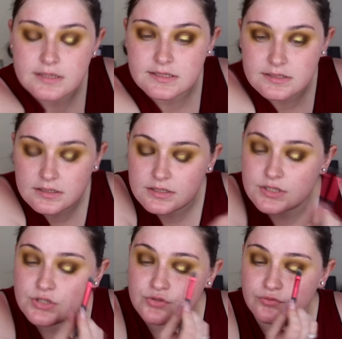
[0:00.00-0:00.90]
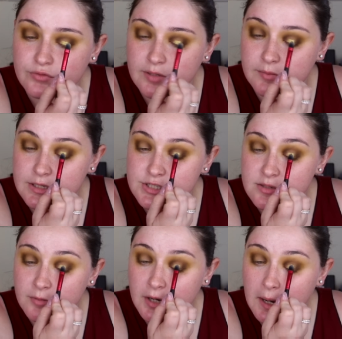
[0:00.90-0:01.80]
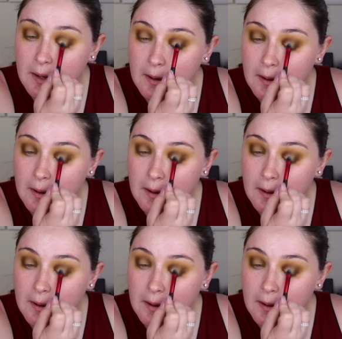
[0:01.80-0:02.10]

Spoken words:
This is extremely shimmery.